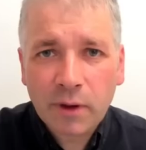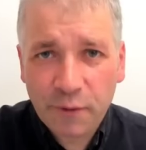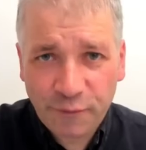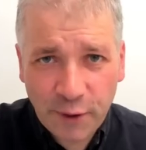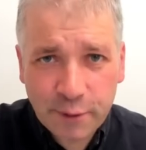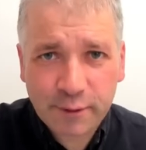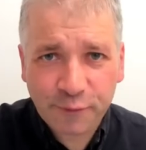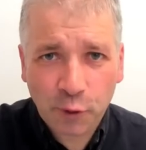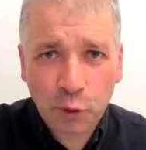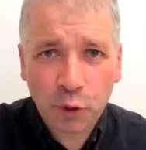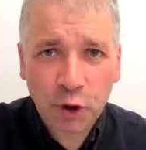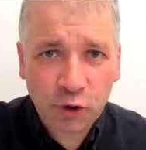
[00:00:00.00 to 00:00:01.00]
First of
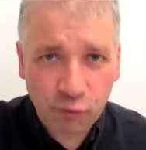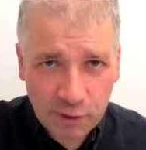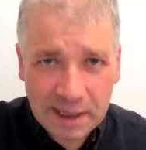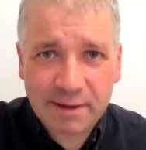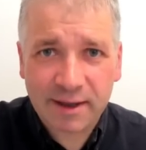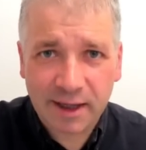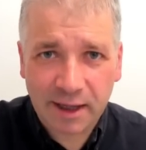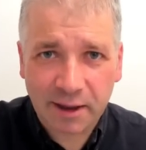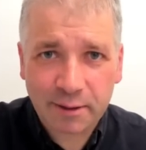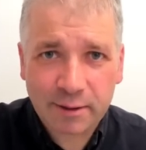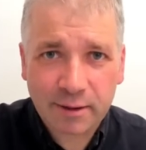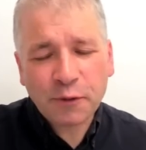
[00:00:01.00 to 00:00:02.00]
all, greetings.